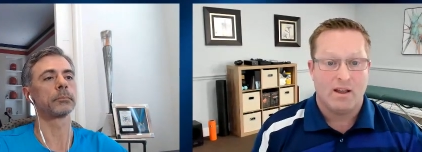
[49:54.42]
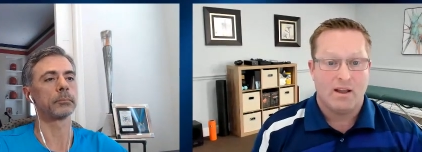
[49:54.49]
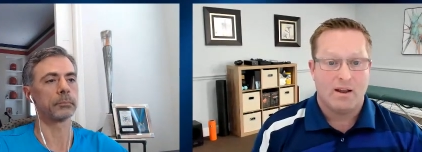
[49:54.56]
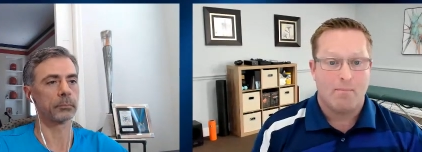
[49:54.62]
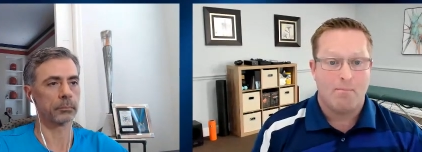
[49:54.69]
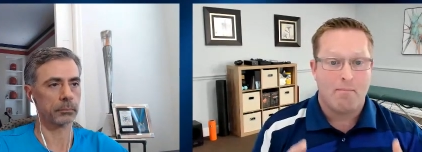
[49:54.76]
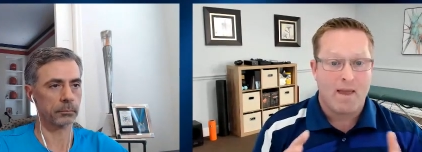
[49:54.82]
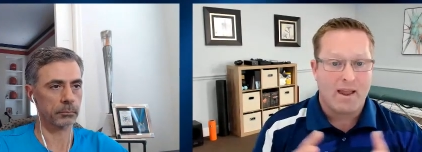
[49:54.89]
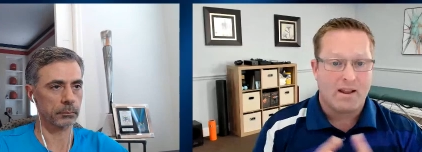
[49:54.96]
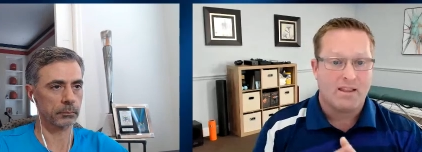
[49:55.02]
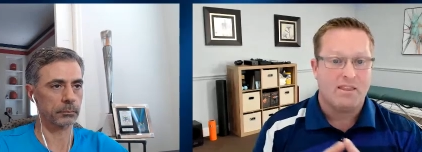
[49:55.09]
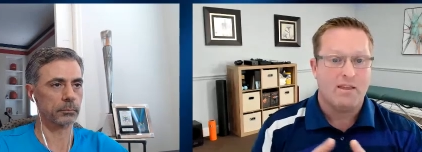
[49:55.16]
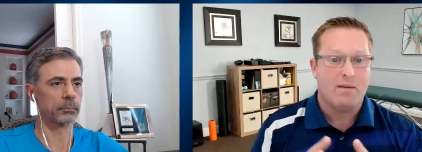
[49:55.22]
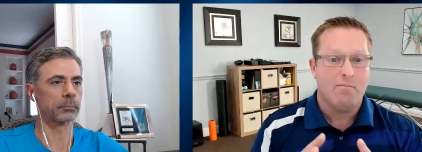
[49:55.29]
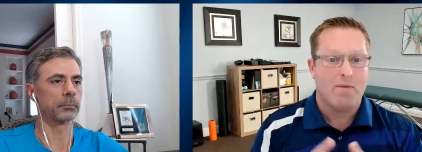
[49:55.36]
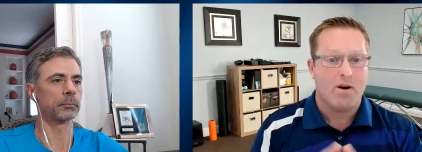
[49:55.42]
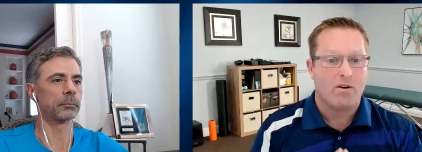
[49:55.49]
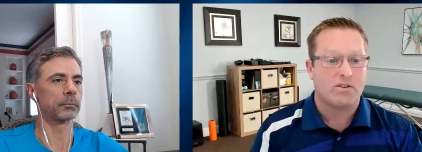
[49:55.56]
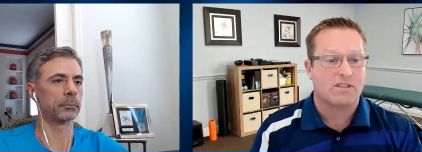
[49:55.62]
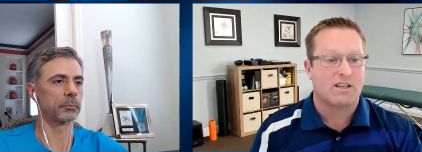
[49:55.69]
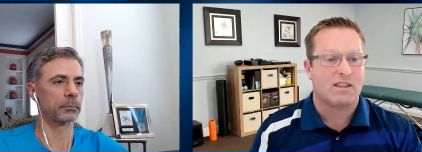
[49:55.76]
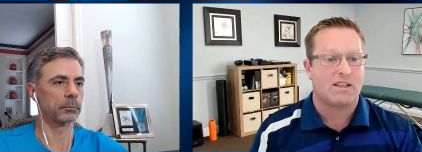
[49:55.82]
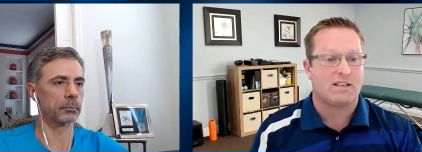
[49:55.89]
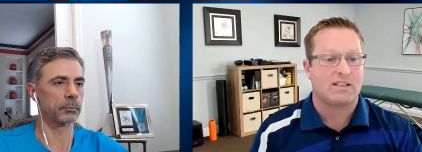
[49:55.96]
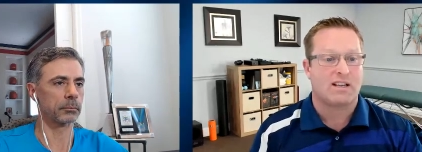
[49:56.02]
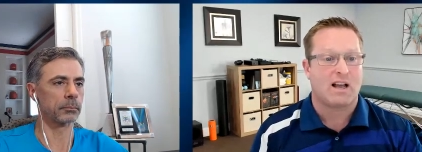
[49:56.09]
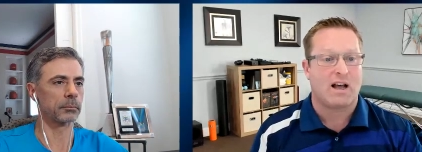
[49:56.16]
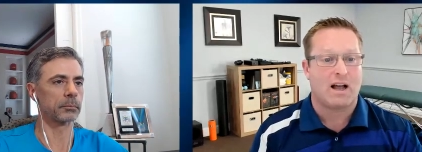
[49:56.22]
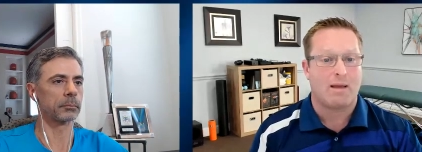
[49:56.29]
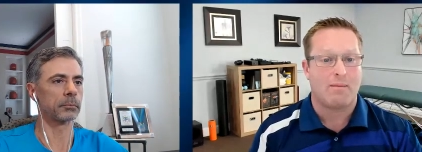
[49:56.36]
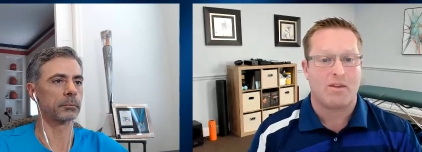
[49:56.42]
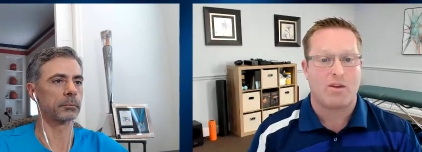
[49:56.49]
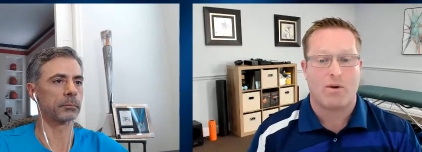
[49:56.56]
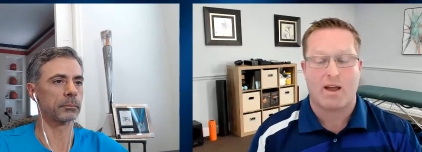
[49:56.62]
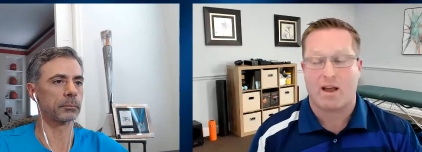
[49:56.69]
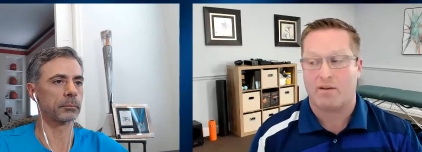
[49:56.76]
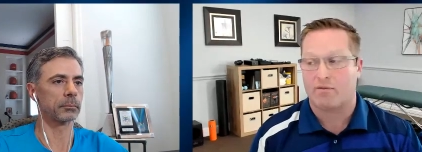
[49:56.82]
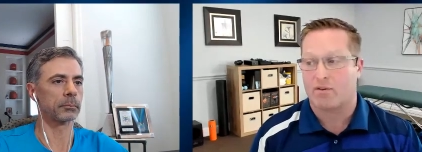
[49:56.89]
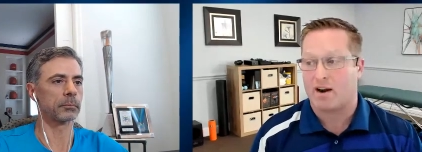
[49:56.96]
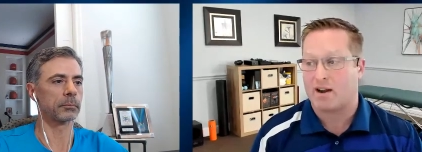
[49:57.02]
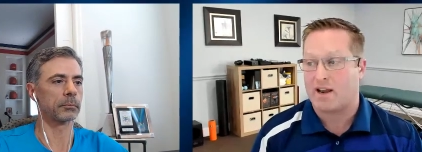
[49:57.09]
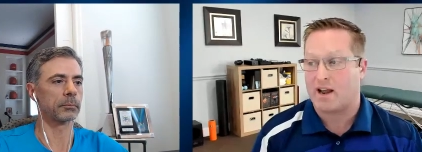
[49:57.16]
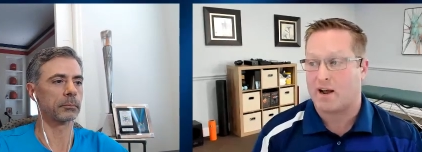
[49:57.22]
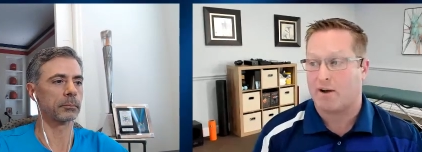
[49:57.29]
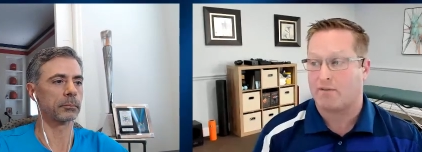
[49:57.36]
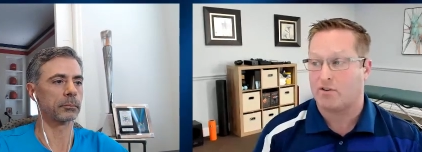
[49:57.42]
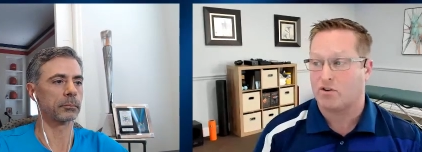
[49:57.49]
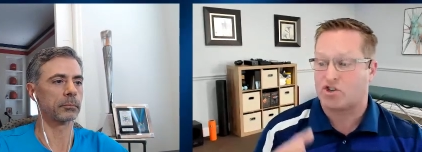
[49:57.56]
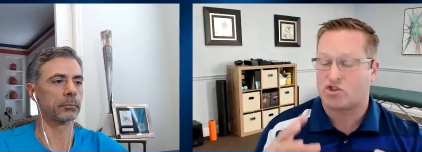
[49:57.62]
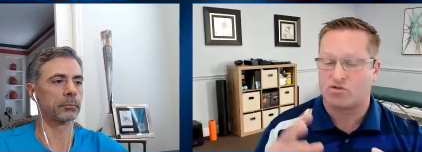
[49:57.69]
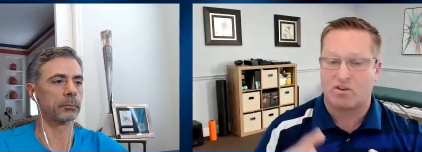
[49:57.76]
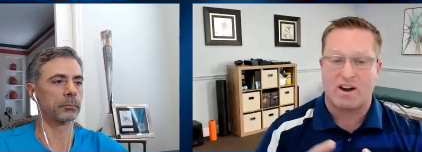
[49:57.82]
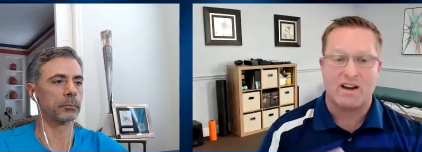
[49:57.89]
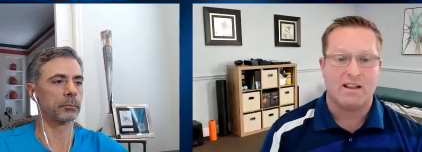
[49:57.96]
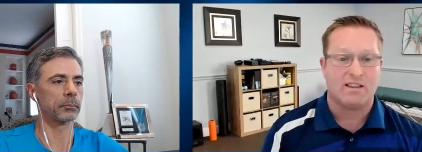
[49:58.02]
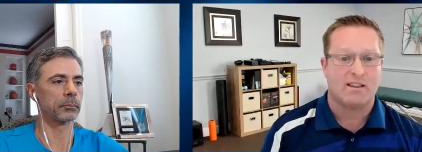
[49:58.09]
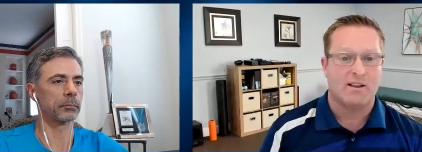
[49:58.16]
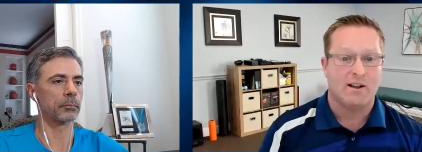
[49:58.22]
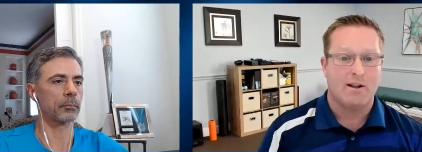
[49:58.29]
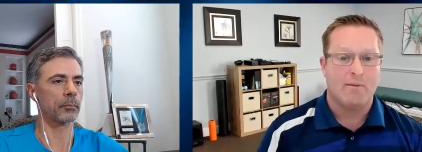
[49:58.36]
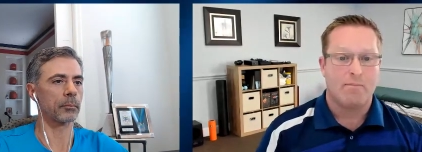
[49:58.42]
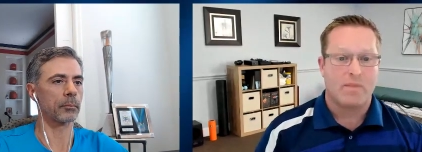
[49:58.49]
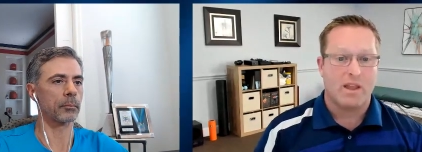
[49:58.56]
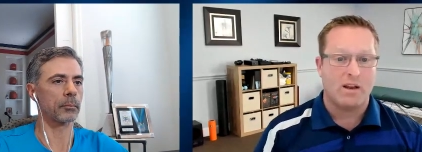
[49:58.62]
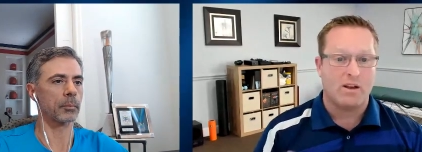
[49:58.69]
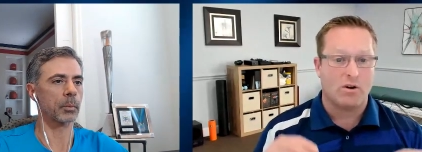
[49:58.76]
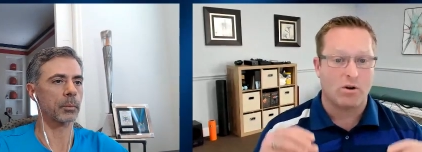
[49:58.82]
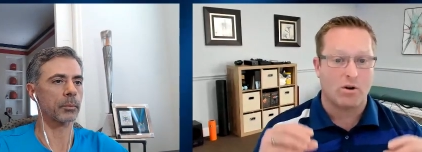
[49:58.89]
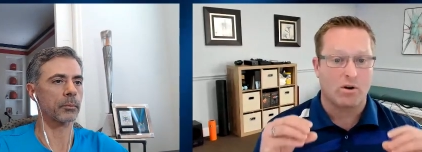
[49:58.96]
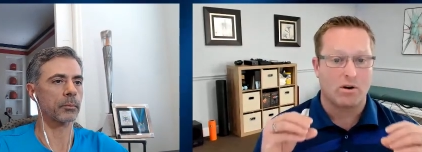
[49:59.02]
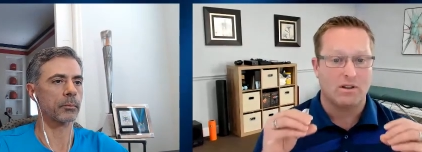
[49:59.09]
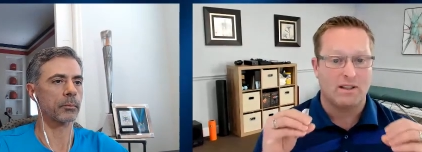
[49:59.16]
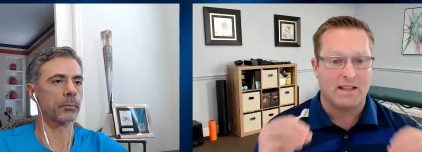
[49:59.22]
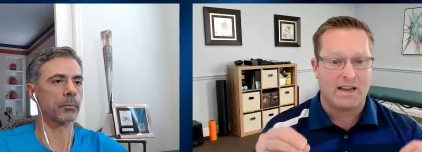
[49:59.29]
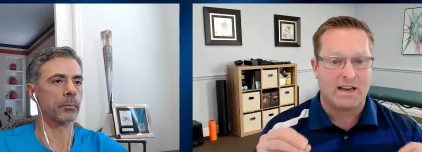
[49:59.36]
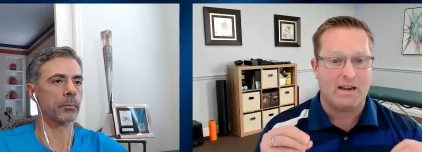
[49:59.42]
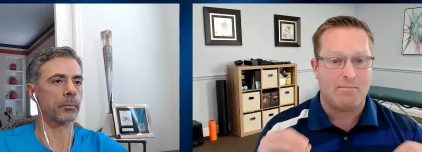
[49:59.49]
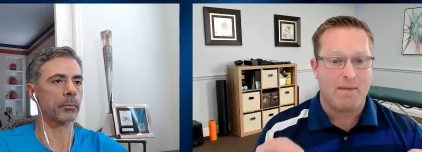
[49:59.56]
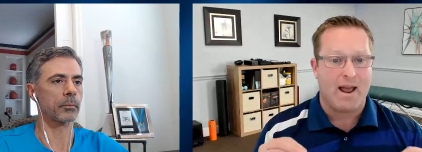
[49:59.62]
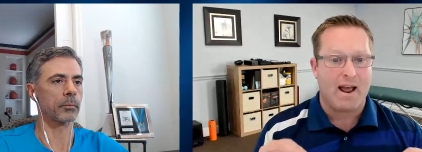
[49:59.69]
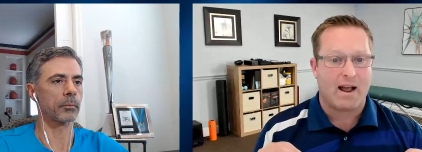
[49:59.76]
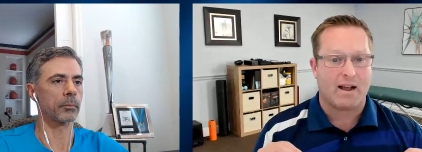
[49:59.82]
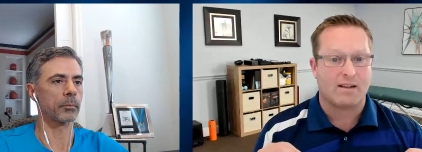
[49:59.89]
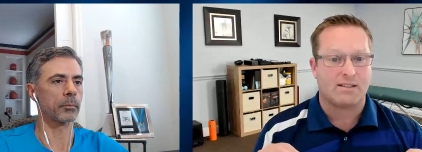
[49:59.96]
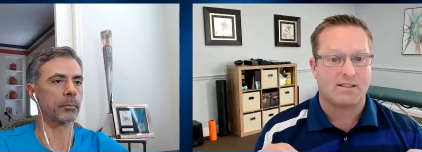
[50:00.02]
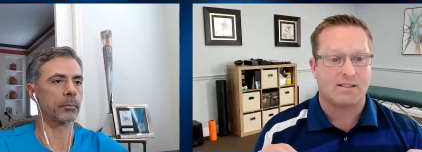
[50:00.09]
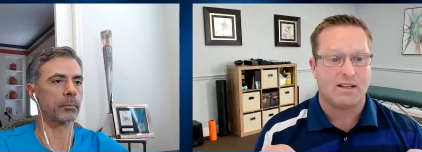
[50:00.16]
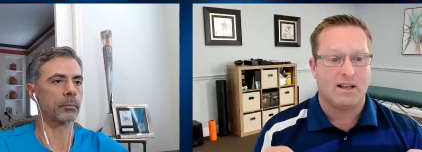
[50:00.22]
Speaker 1: make the most of the time you have right now. Your strength and your lean mass